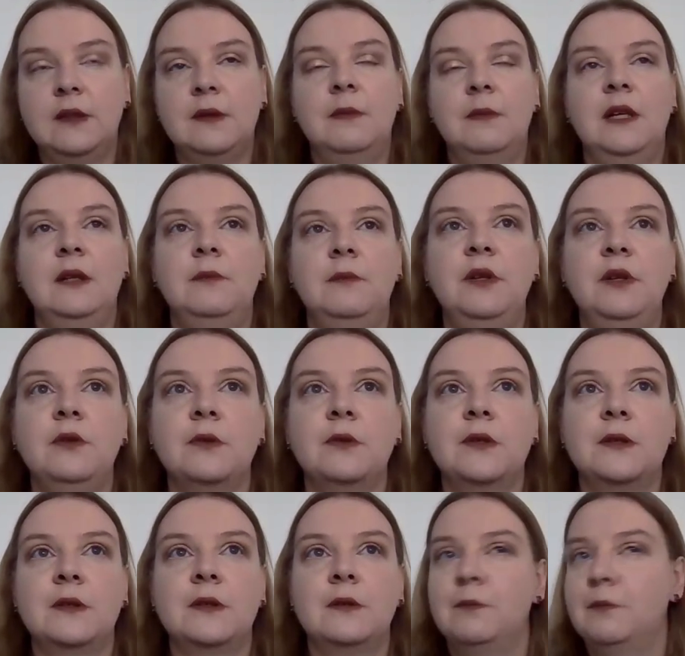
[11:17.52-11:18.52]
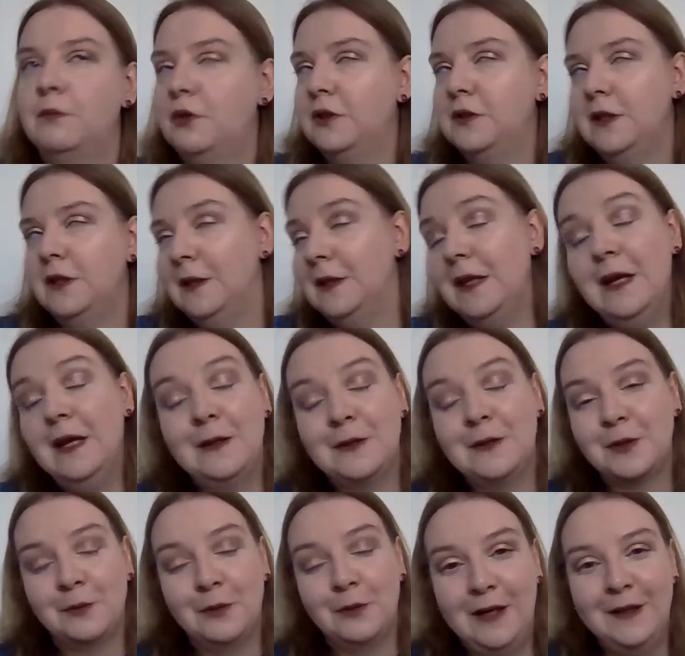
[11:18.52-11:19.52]
that might be used totally
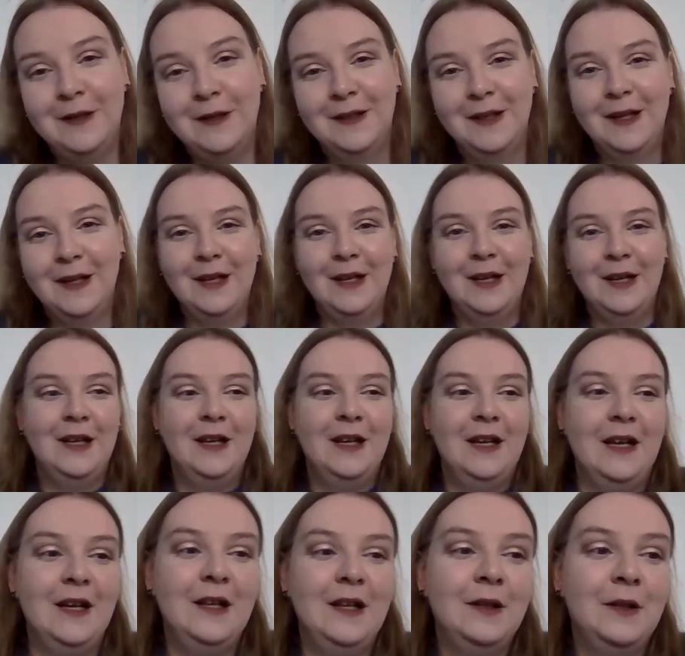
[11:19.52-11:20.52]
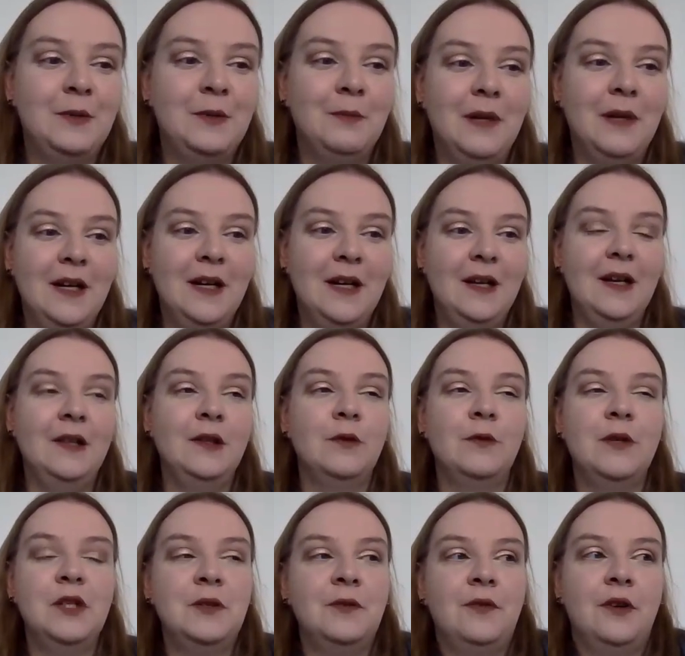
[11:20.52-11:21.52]
elsewhere and might
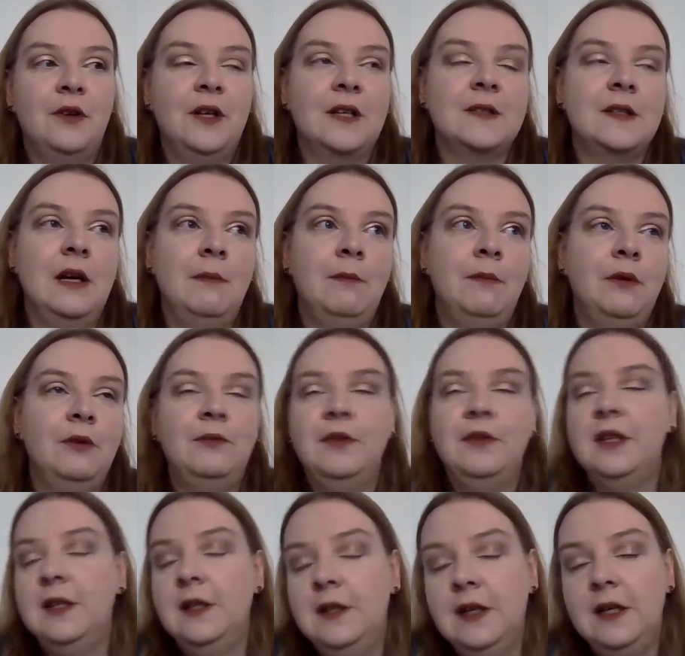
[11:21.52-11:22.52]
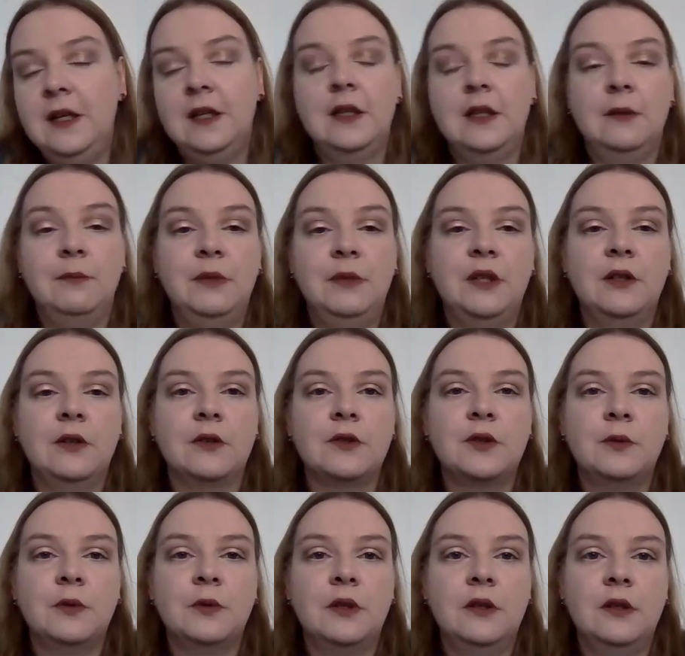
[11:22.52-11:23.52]
enrich, for example, Wikidata,
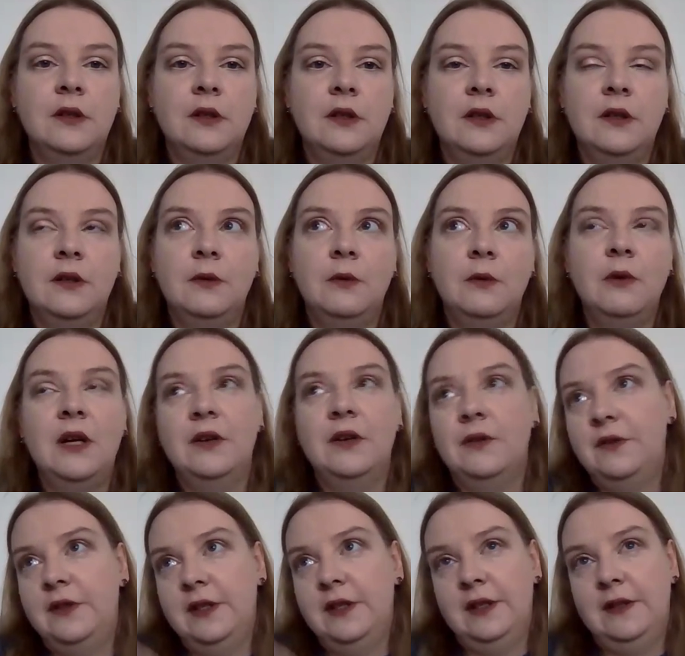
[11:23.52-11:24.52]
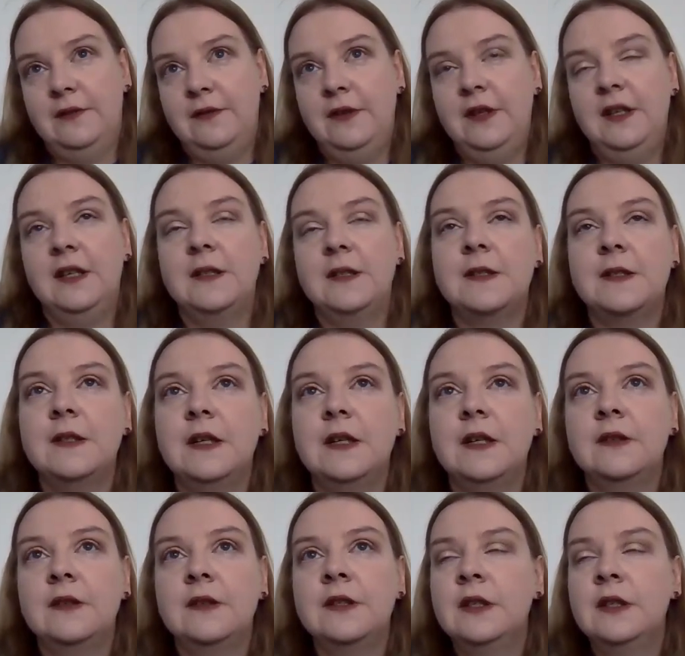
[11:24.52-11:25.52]
because one of the things
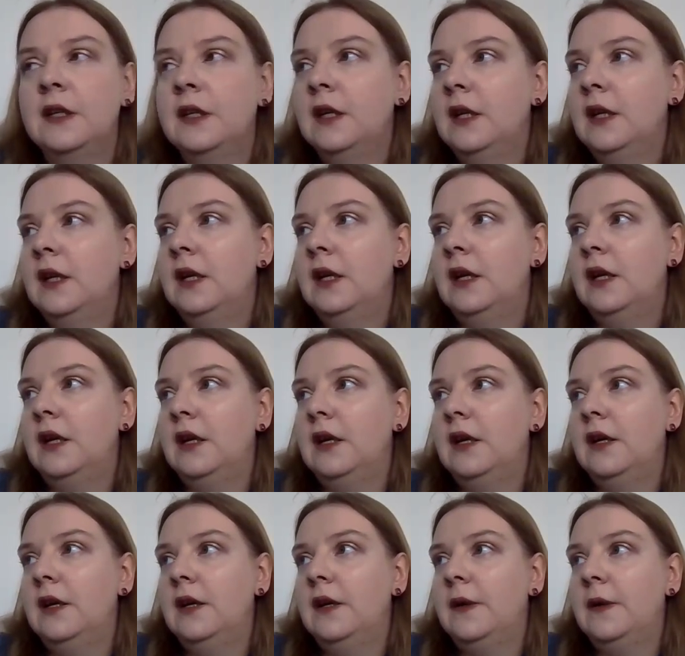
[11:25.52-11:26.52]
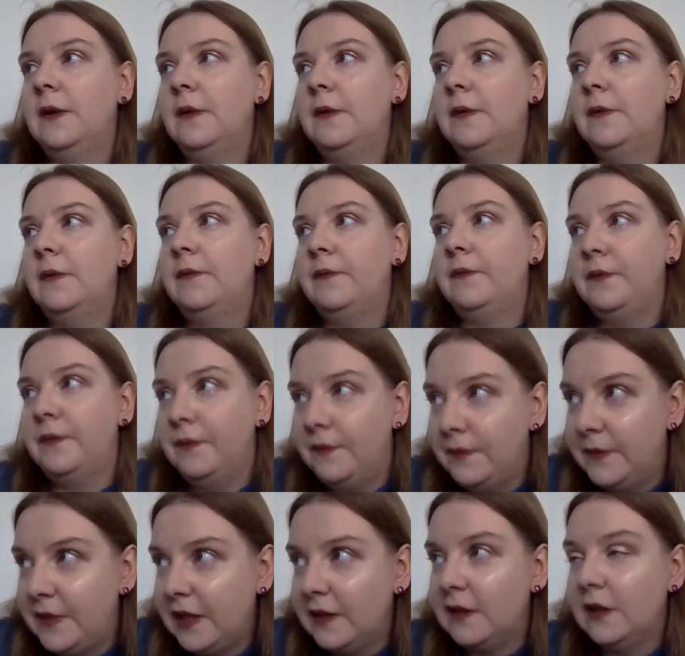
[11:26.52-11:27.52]
that
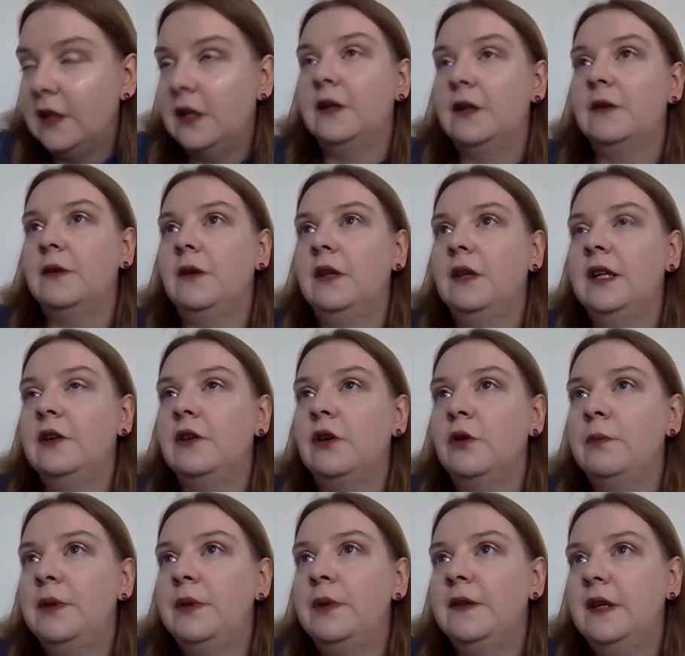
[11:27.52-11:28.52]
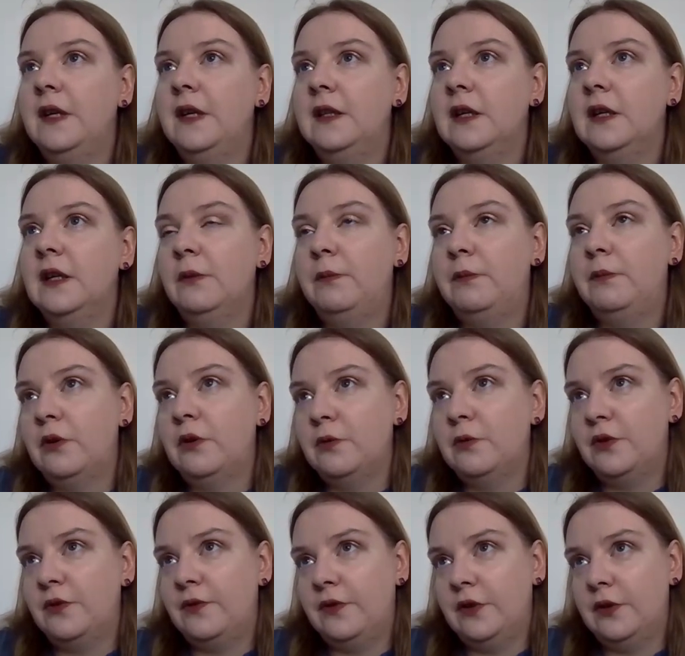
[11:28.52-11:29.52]
our link open data
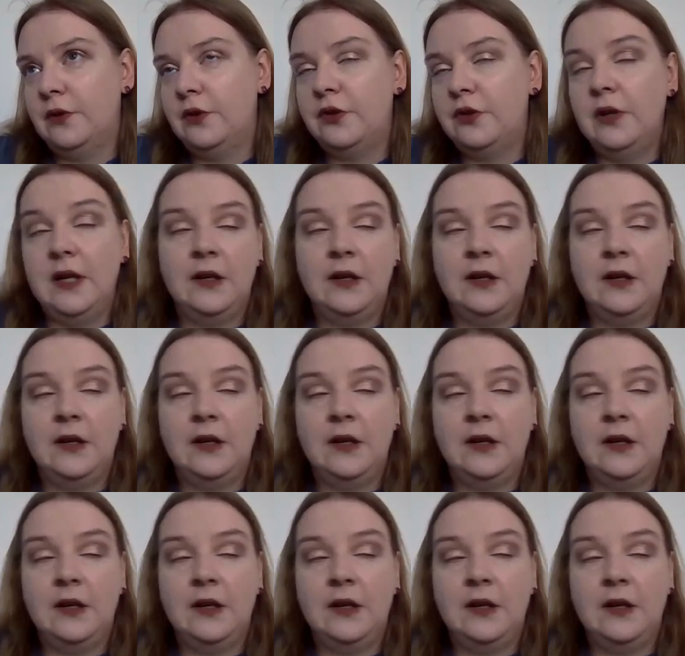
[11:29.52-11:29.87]
approach for